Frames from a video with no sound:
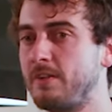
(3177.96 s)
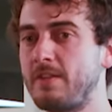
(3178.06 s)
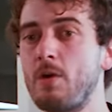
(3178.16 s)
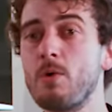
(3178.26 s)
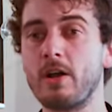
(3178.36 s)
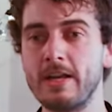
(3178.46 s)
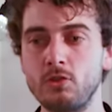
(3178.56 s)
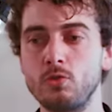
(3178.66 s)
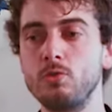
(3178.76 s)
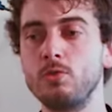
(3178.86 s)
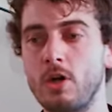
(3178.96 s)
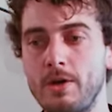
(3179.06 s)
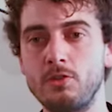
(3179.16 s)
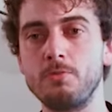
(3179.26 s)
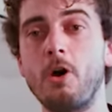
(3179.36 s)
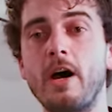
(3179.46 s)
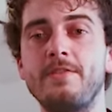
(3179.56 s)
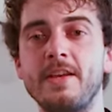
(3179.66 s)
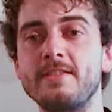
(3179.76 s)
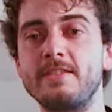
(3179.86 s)
Now we are going to go into more
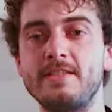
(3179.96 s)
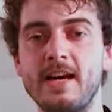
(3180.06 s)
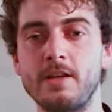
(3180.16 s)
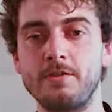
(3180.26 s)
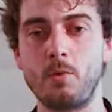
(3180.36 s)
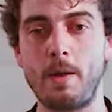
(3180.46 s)
advanced design of the